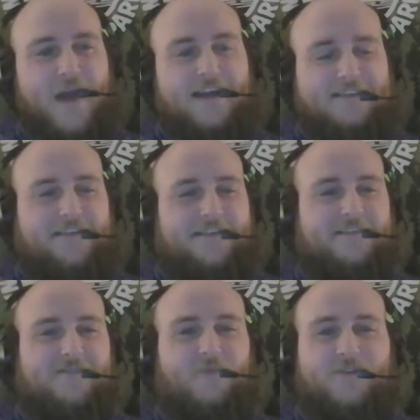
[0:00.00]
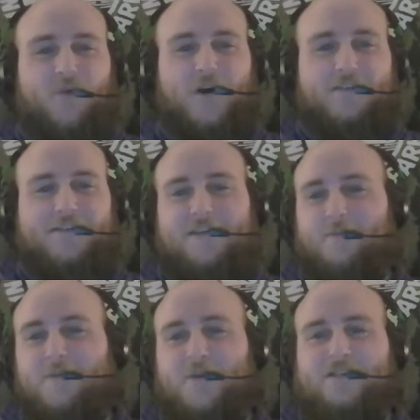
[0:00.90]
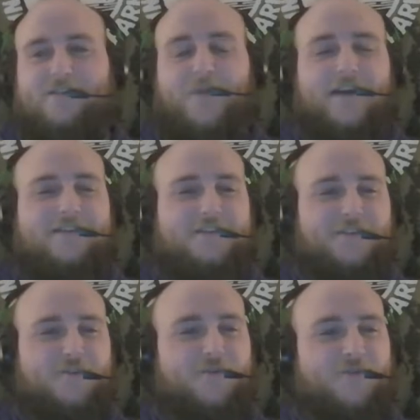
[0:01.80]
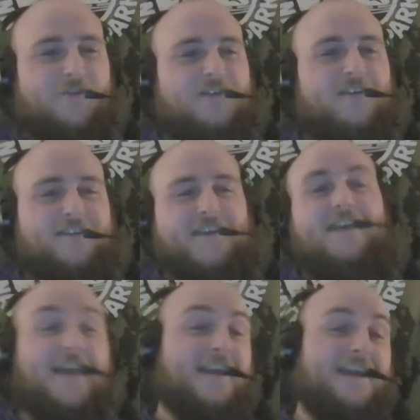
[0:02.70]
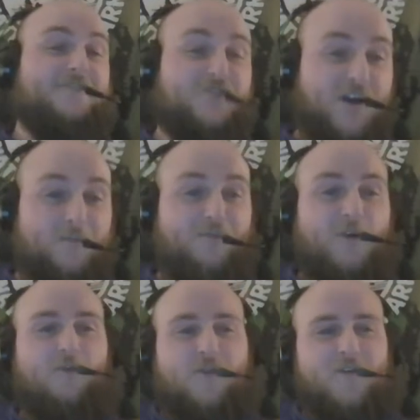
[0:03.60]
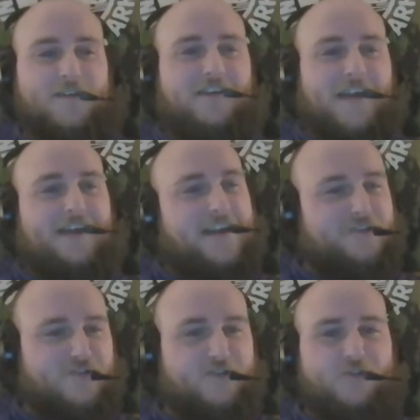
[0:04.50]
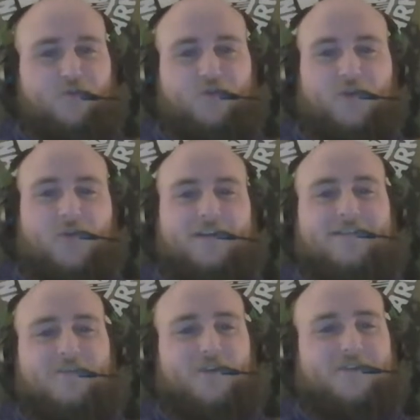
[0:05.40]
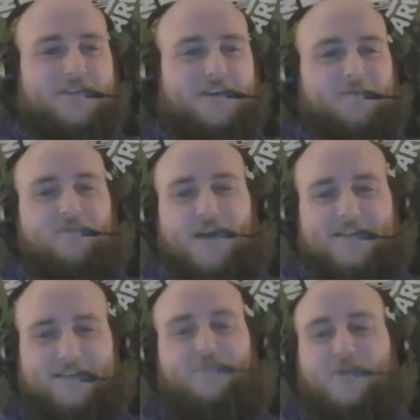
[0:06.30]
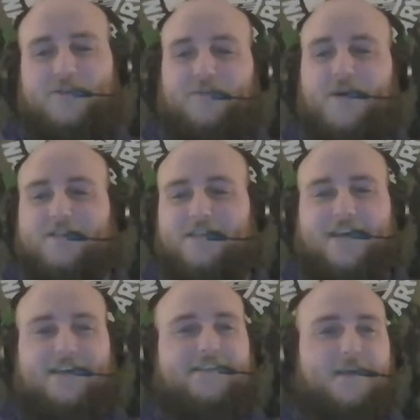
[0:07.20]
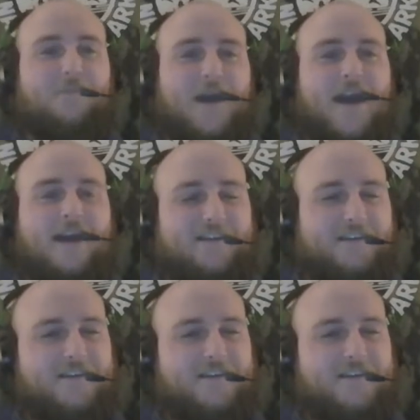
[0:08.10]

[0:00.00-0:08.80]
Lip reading: past season, what's one team you expect to take that next jump forward and get an extra 2-3 wins? And what's a team you expect to take a step back?